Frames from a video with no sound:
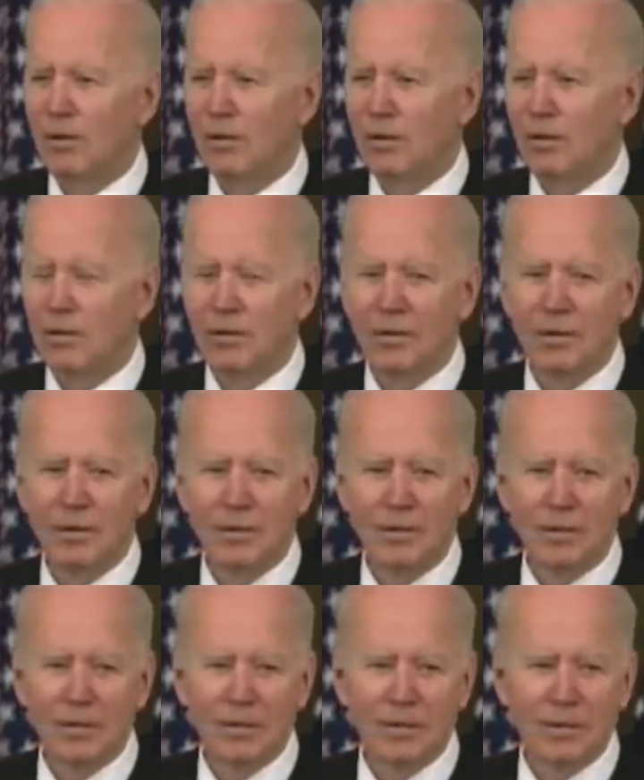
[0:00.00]
Tell me why. You
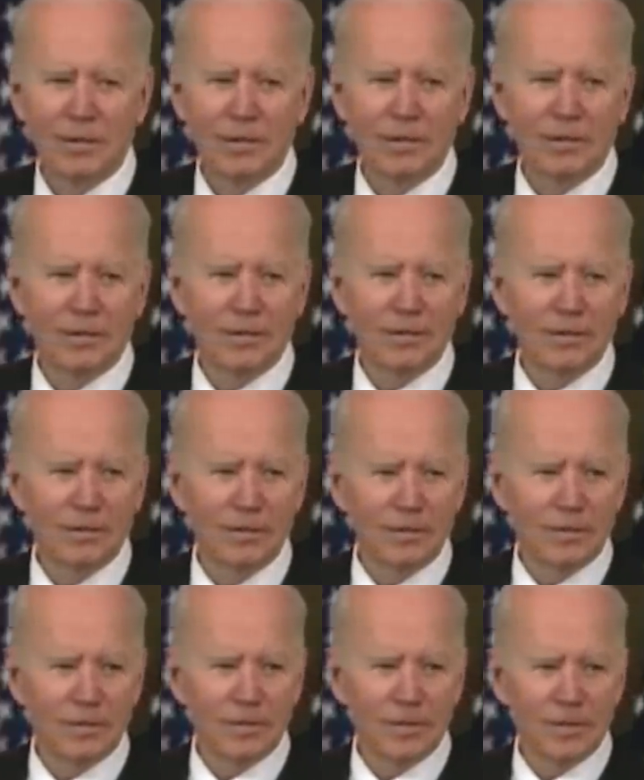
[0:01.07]
have so much
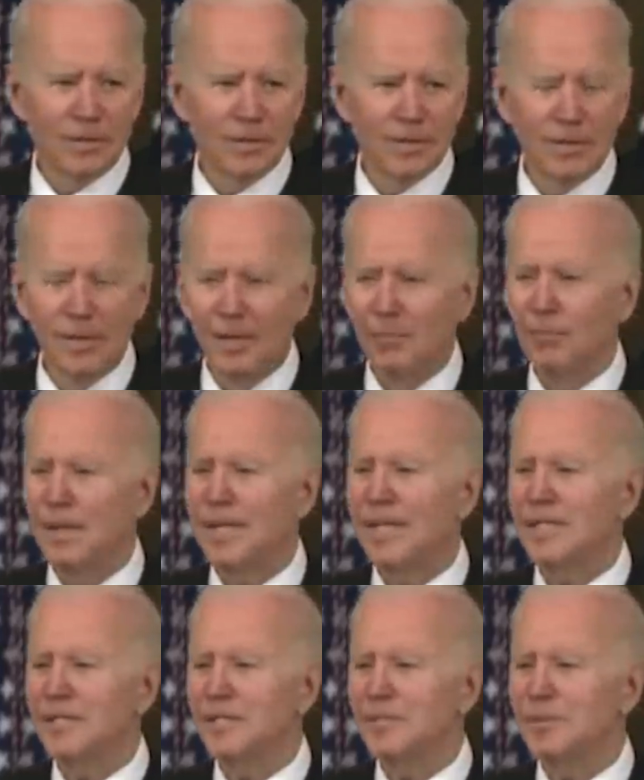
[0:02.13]
experience. You are the leader of this country.
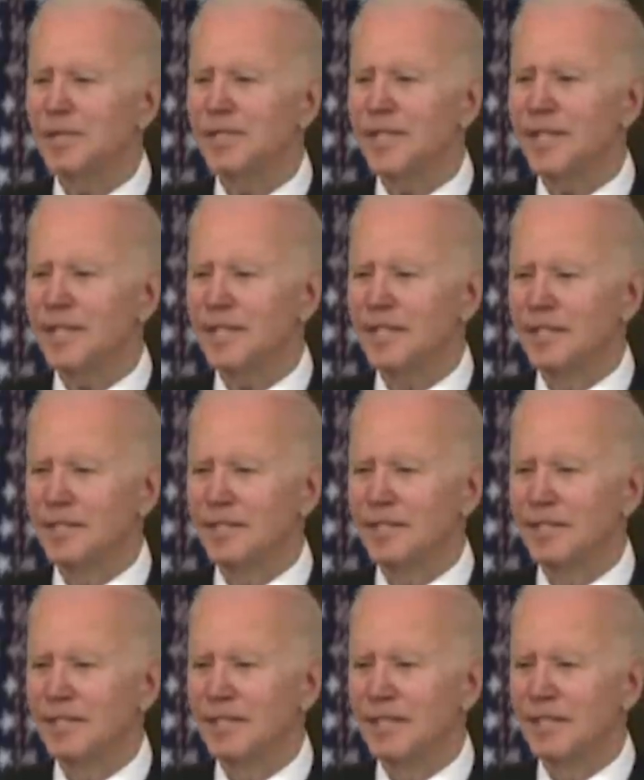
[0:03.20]
Because it's
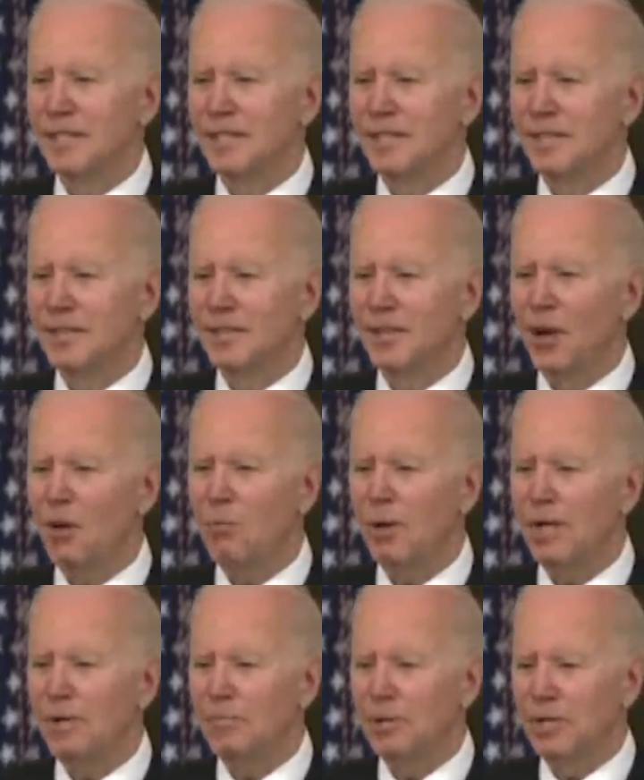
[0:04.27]
ridiculous.
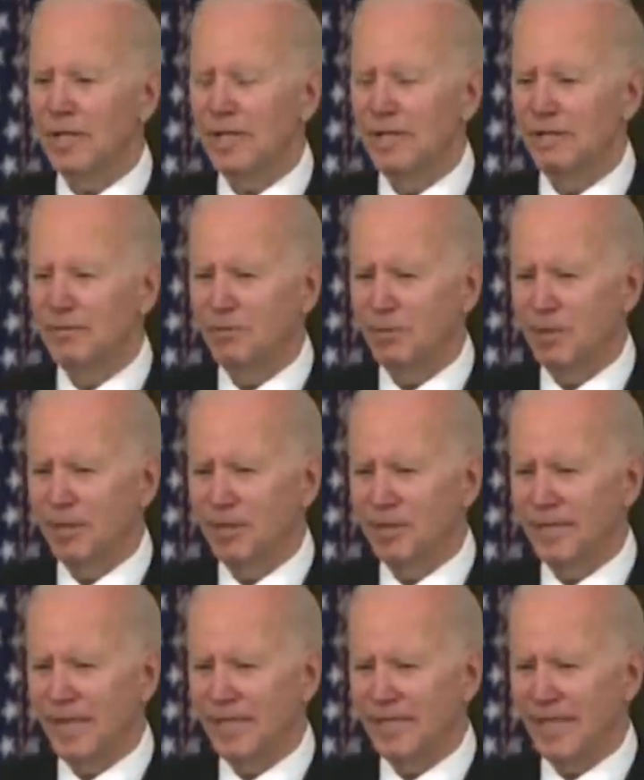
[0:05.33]
Nobody believes we're going to
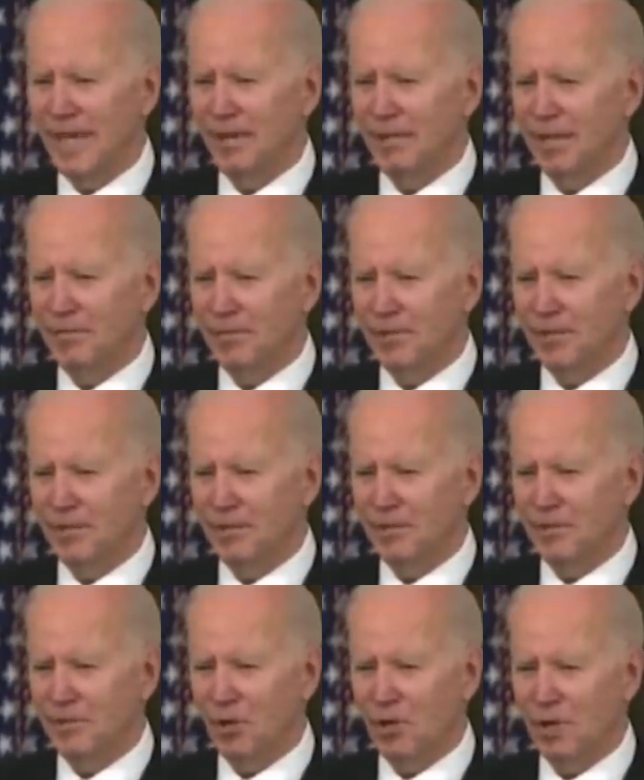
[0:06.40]
take down. I was going to, I
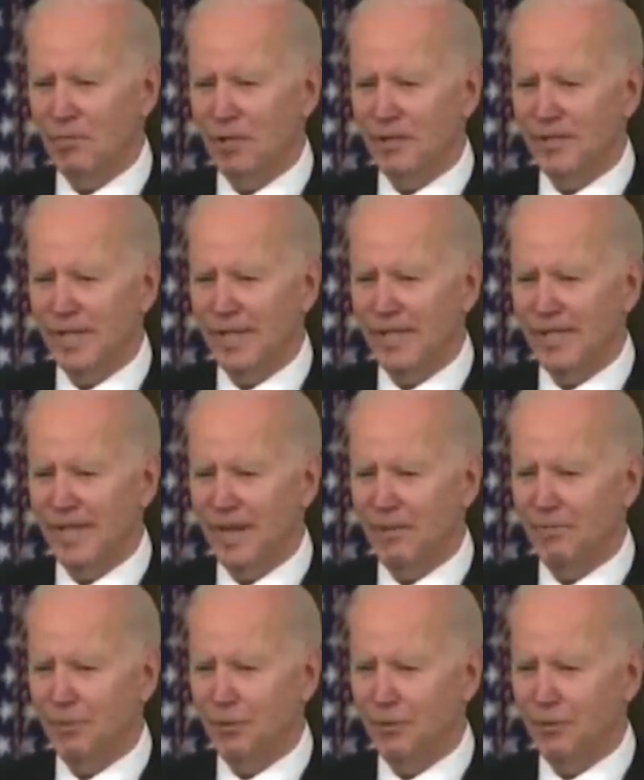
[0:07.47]
was talking about taking
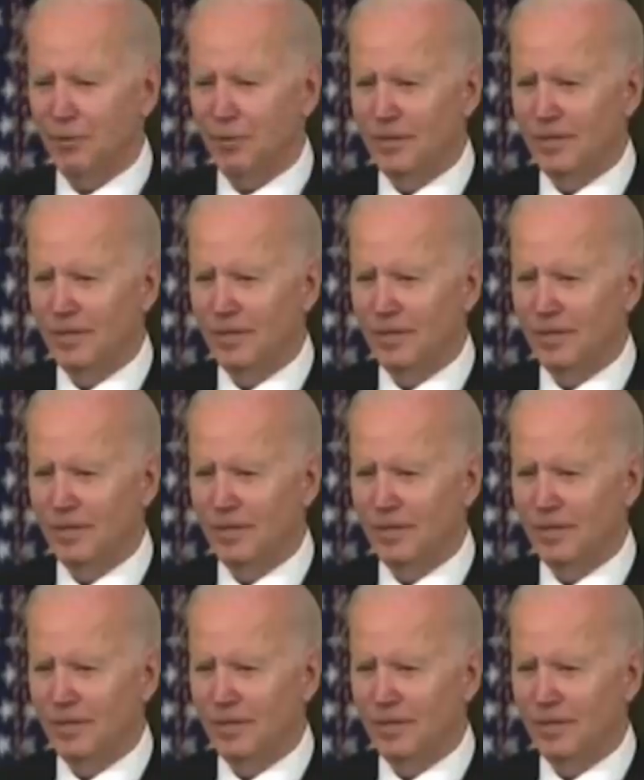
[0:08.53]
down Putin.